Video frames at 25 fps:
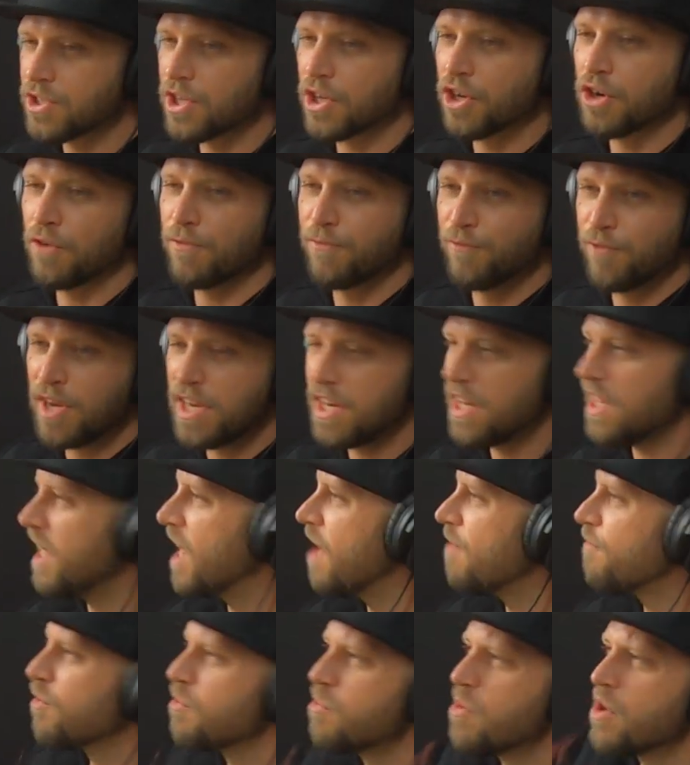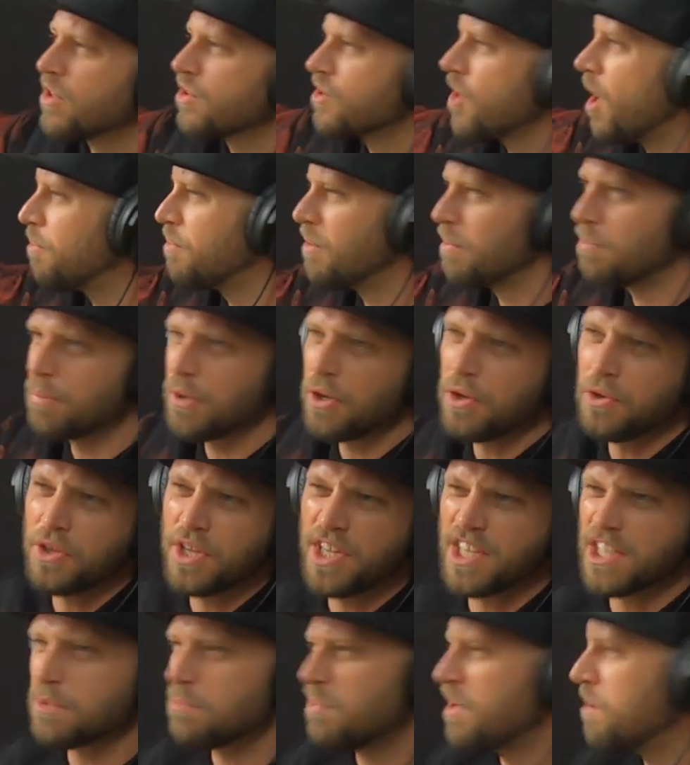the graffiti everywhere, top of
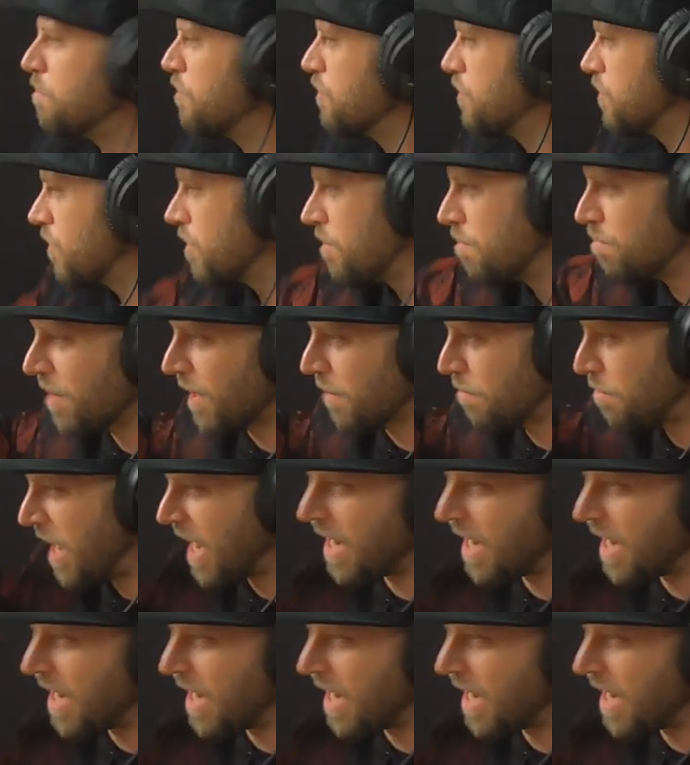buildings, people doing big